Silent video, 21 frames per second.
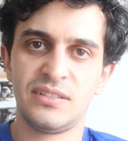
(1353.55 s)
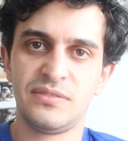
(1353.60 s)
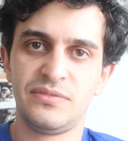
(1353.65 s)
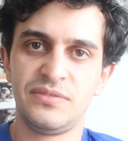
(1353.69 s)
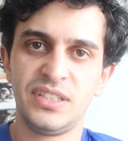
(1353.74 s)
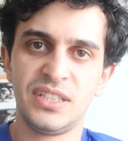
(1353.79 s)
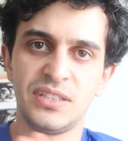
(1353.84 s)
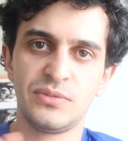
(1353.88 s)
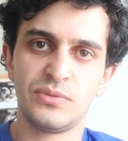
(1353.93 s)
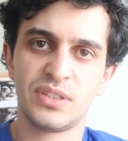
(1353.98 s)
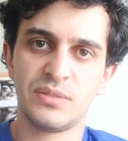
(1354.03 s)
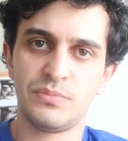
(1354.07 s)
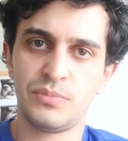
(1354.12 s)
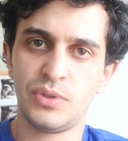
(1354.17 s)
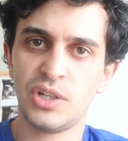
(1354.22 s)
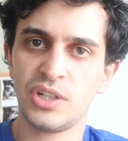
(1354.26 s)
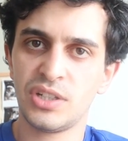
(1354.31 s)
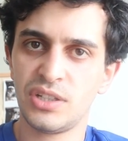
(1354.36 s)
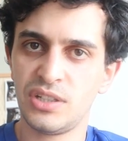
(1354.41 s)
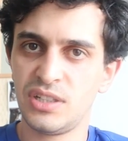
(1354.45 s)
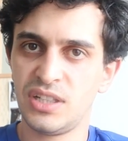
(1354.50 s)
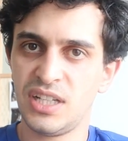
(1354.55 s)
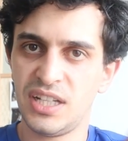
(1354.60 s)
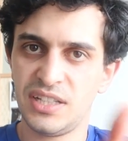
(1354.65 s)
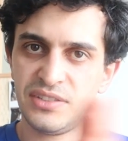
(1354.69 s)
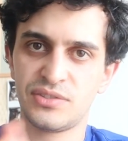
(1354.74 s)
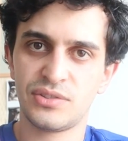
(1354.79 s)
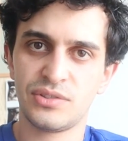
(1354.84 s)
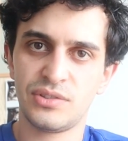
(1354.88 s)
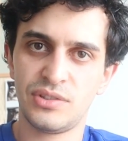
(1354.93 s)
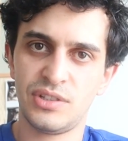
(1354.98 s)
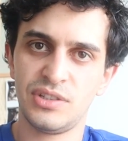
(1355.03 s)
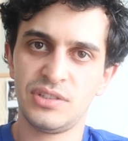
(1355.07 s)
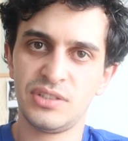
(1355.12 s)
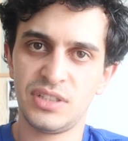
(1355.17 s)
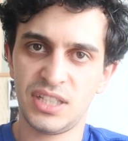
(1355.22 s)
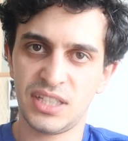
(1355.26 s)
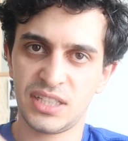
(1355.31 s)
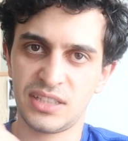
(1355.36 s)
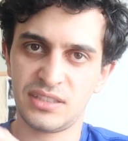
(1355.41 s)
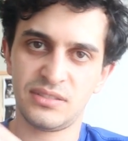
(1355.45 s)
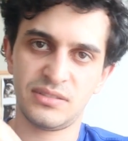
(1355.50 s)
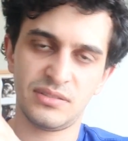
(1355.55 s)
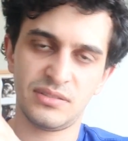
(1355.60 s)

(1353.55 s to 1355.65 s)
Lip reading: feeding with a bottle and so on. Like